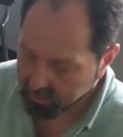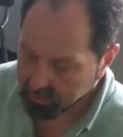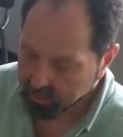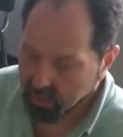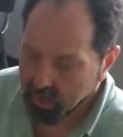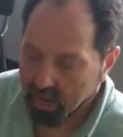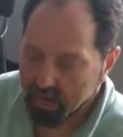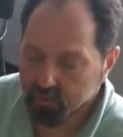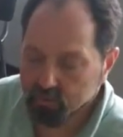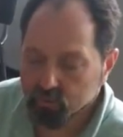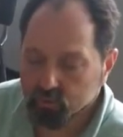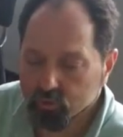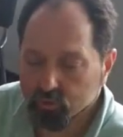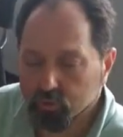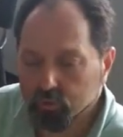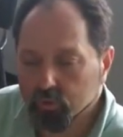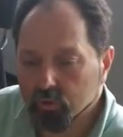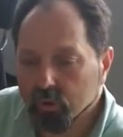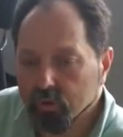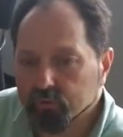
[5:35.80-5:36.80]
Now, as
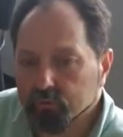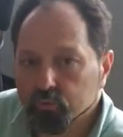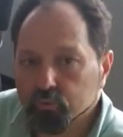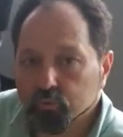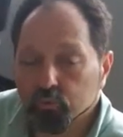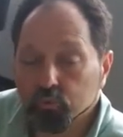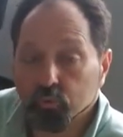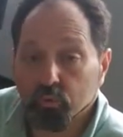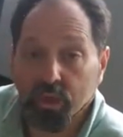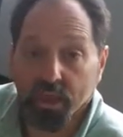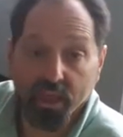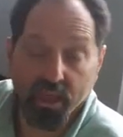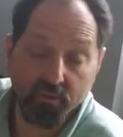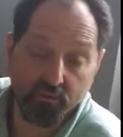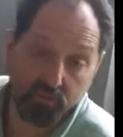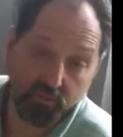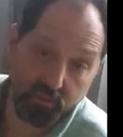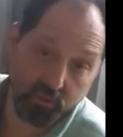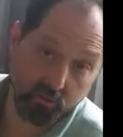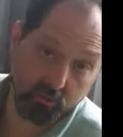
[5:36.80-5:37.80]
usual, you have to do
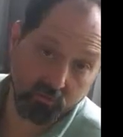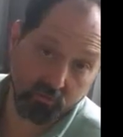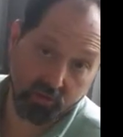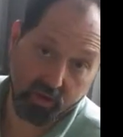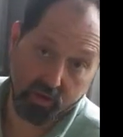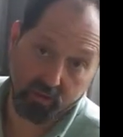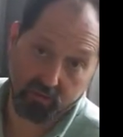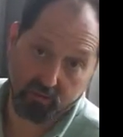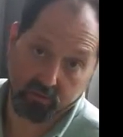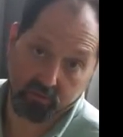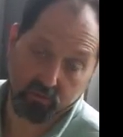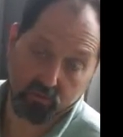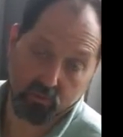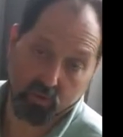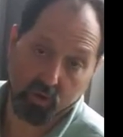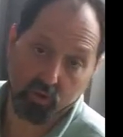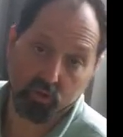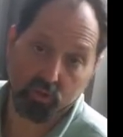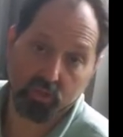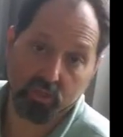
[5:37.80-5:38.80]
everything you find. So
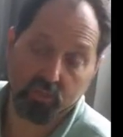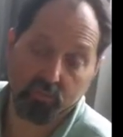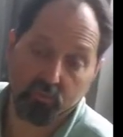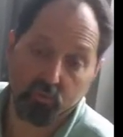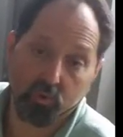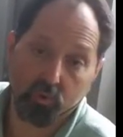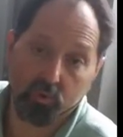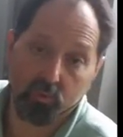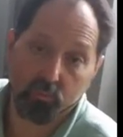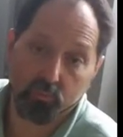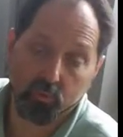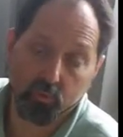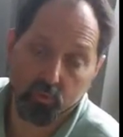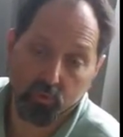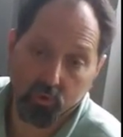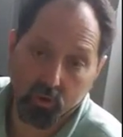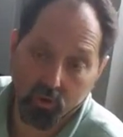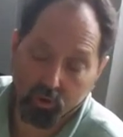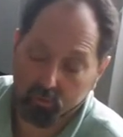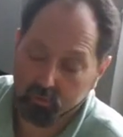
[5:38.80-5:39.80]
I just give you a little
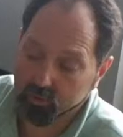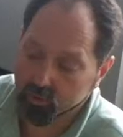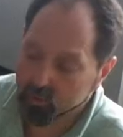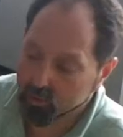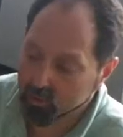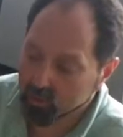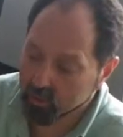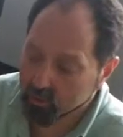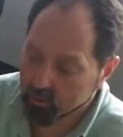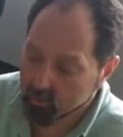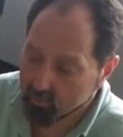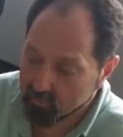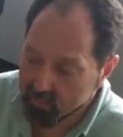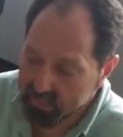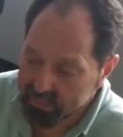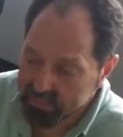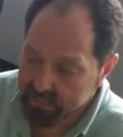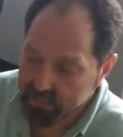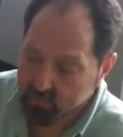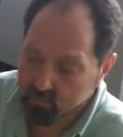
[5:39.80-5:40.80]
protocol, but the
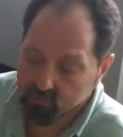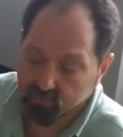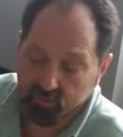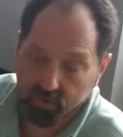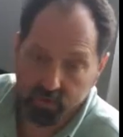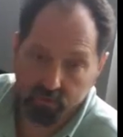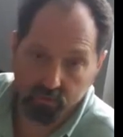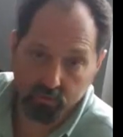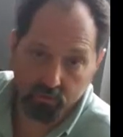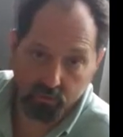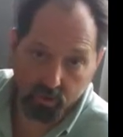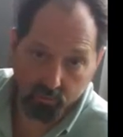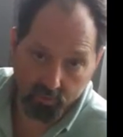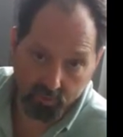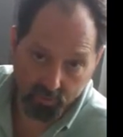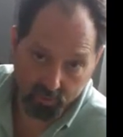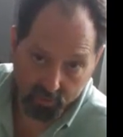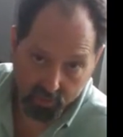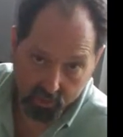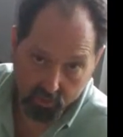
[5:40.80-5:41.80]
best is to find the
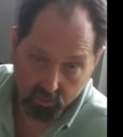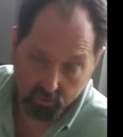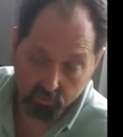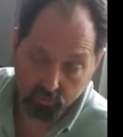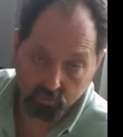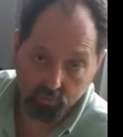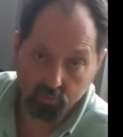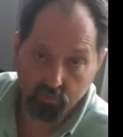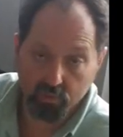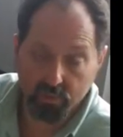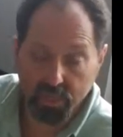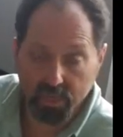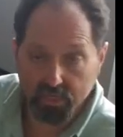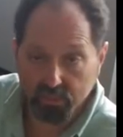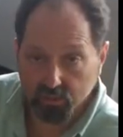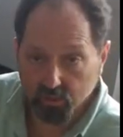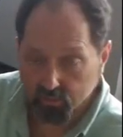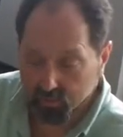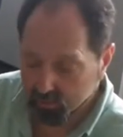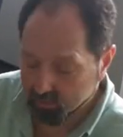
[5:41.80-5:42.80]
dominant lesion to the next
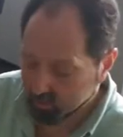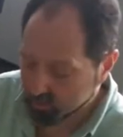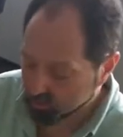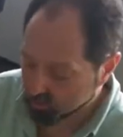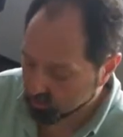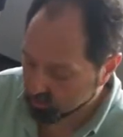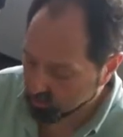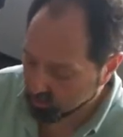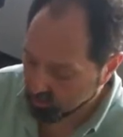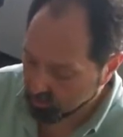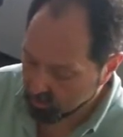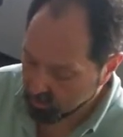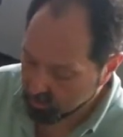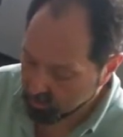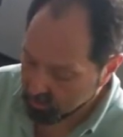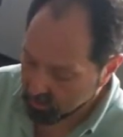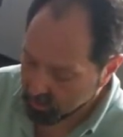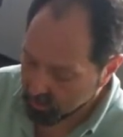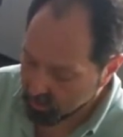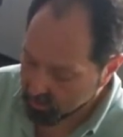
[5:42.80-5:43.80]
dominant lesion
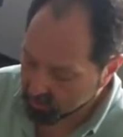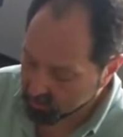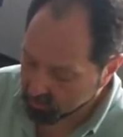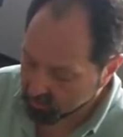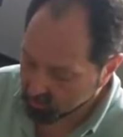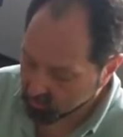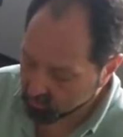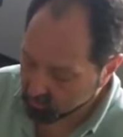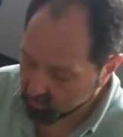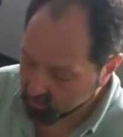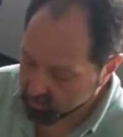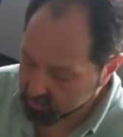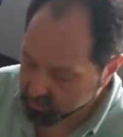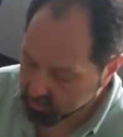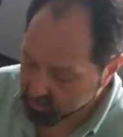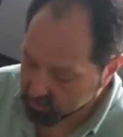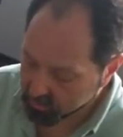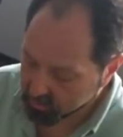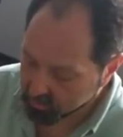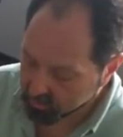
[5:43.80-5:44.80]
until you
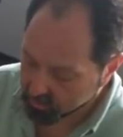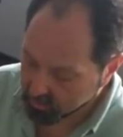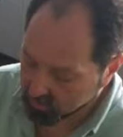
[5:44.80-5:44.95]
release